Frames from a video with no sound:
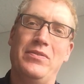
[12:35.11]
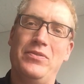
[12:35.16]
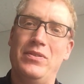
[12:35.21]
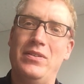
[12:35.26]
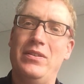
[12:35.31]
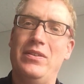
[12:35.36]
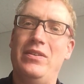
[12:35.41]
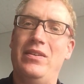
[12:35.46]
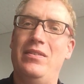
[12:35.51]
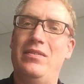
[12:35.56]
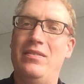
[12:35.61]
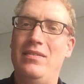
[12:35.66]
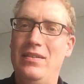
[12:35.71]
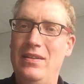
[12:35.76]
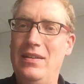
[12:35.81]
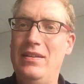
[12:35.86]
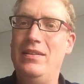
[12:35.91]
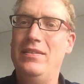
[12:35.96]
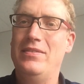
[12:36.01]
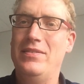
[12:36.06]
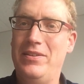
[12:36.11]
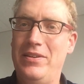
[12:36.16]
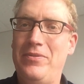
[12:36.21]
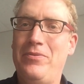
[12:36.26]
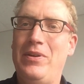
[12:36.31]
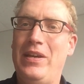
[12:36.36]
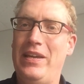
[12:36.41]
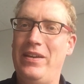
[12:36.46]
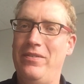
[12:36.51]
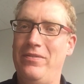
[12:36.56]
So it's a good
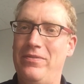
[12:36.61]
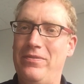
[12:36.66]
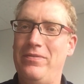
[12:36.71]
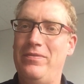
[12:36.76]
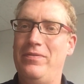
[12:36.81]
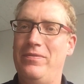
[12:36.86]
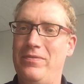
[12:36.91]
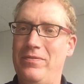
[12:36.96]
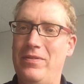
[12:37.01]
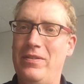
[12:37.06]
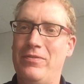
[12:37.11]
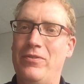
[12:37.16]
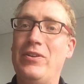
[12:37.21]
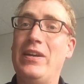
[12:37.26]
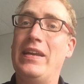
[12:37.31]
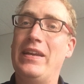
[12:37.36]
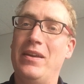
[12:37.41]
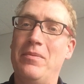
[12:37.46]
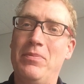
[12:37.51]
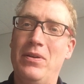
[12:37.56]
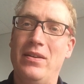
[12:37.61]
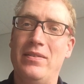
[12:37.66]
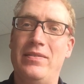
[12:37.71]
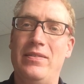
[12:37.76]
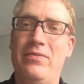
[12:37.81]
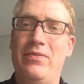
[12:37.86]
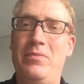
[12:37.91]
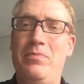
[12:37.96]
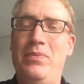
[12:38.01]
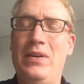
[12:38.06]
way of creating a
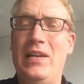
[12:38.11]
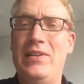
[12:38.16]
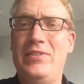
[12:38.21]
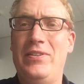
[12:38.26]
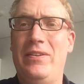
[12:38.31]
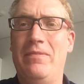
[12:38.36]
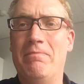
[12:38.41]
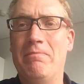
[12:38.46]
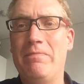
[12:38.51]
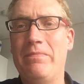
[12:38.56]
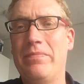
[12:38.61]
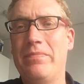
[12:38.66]
positive impression.